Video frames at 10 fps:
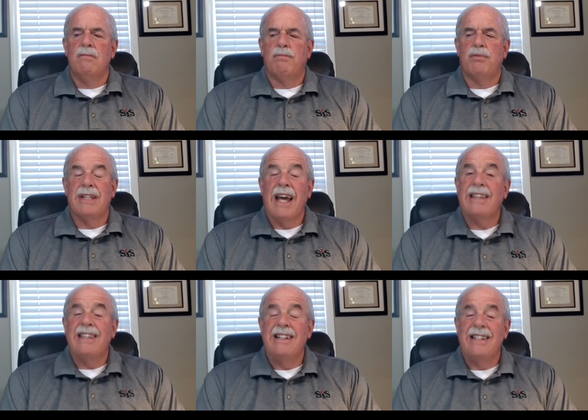
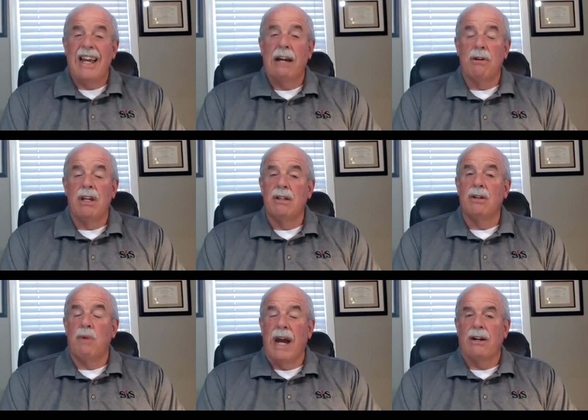protect the integrity of the
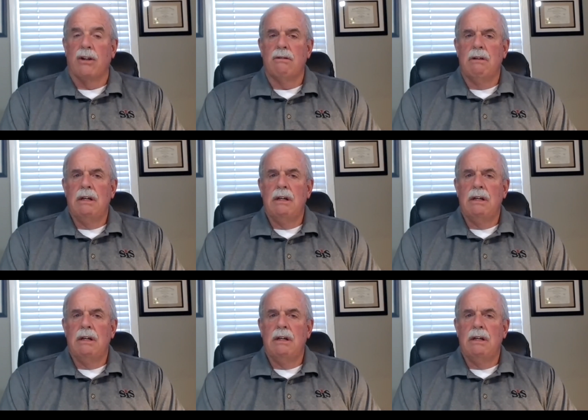record.